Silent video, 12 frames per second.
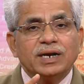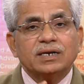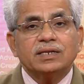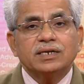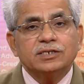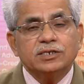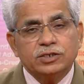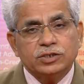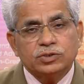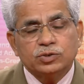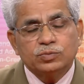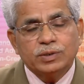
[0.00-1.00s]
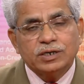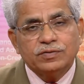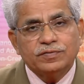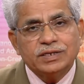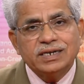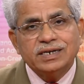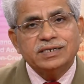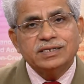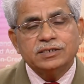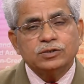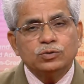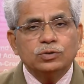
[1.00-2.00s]
that instrument, whether it is
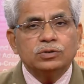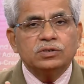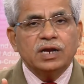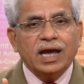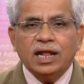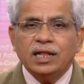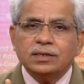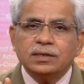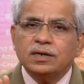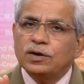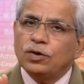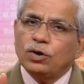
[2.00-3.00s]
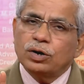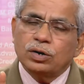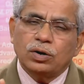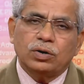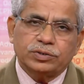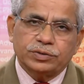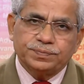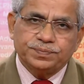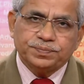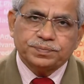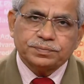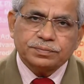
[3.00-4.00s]
in good health or not.
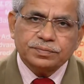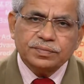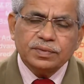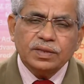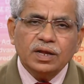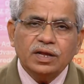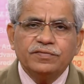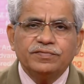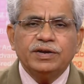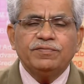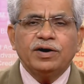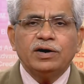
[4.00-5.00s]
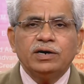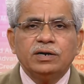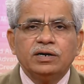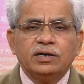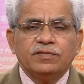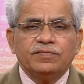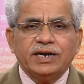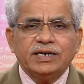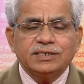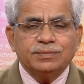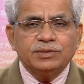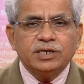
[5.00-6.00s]
If they find
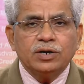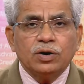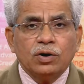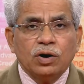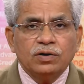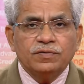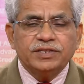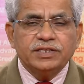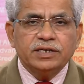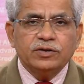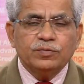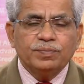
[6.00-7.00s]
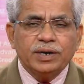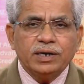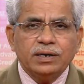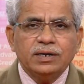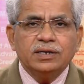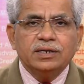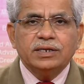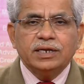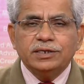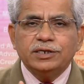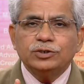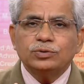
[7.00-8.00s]
something wrong with the equipment, then
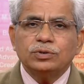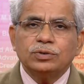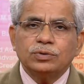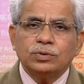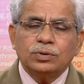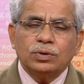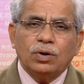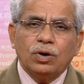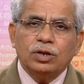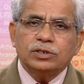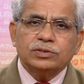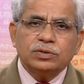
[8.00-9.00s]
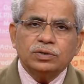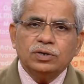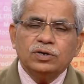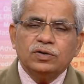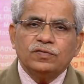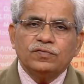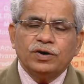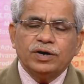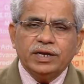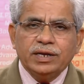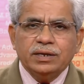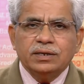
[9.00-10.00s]
they should know also for
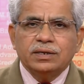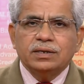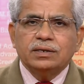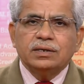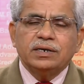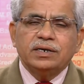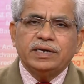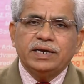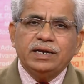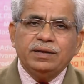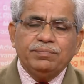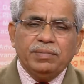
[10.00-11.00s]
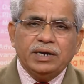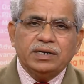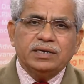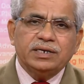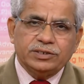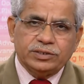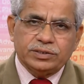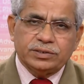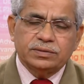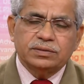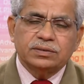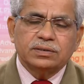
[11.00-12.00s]
a daily maintenance,
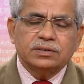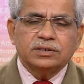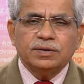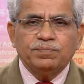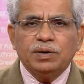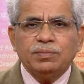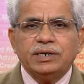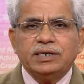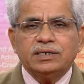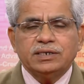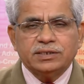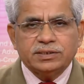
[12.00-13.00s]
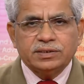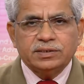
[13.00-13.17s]
simple maintenance,